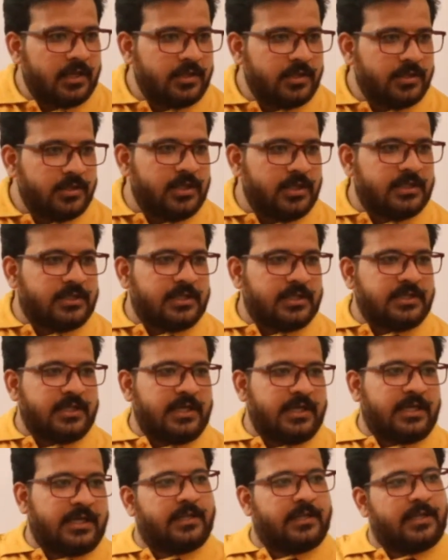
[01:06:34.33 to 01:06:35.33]
Jill says
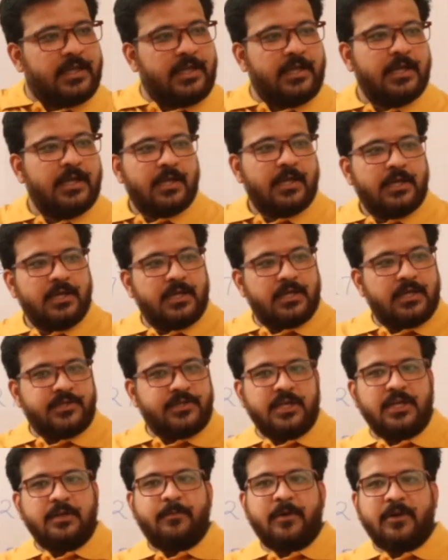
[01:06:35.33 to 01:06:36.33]
83. Yes,
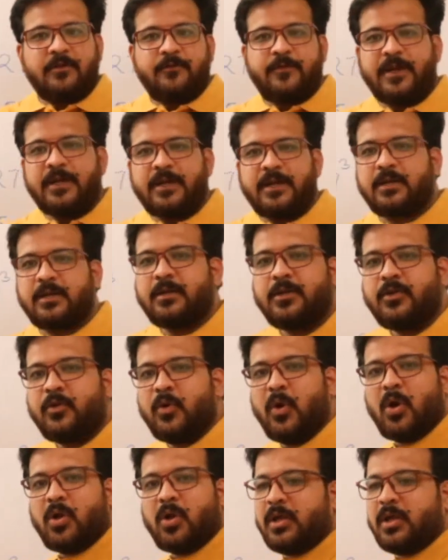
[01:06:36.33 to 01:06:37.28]
Jill, perfect. You are on the